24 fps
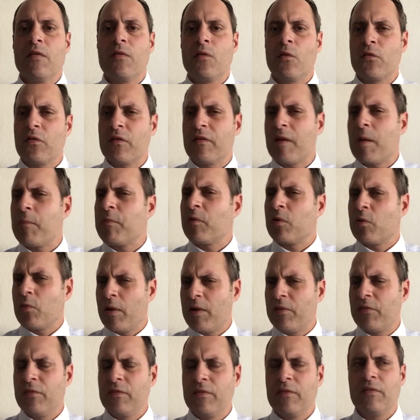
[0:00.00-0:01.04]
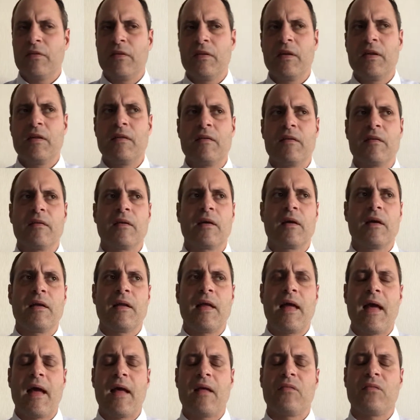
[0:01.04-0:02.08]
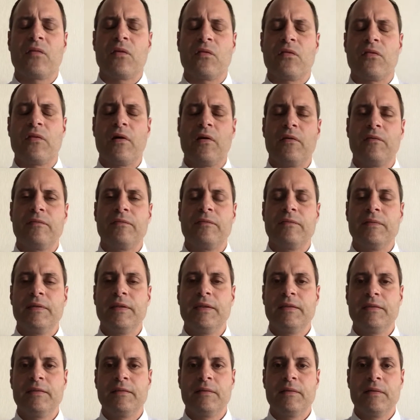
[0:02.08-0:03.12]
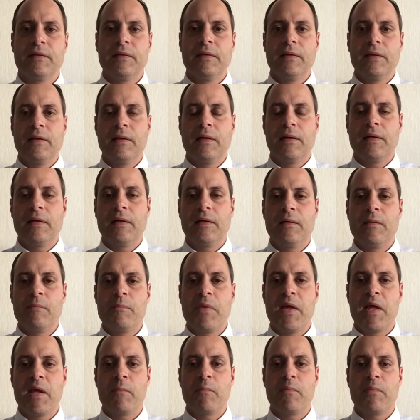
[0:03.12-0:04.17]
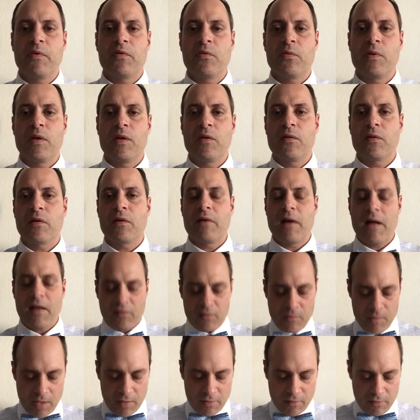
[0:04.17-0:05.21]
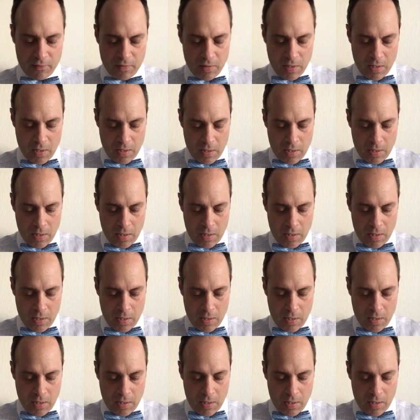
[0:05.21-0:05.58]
Those are the types of questions you need to kind of ask yourself and ping between your classmates.